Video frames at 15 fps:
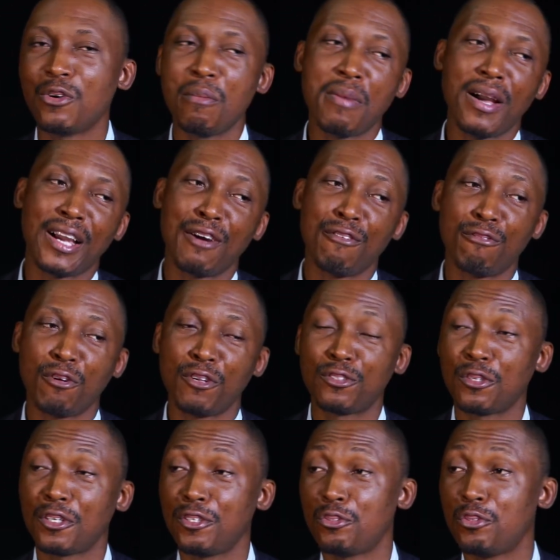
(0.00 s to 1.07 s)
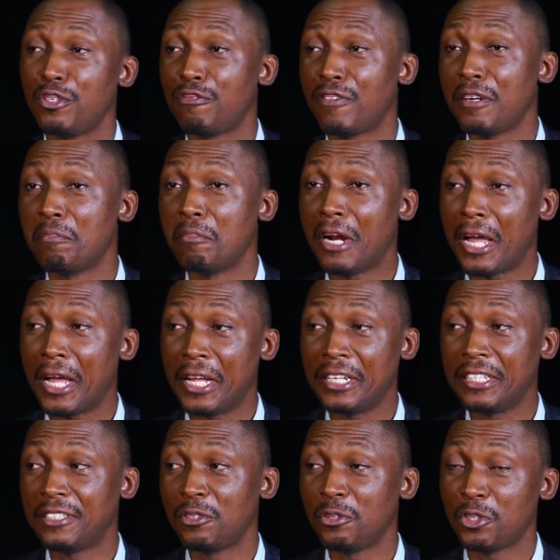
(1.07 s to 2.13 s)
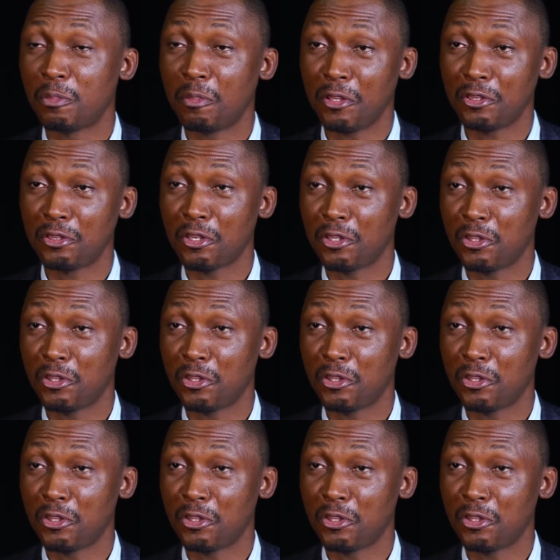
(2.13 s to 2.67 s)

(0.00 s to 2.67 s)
going back and forth, talking to different brands to sponsor,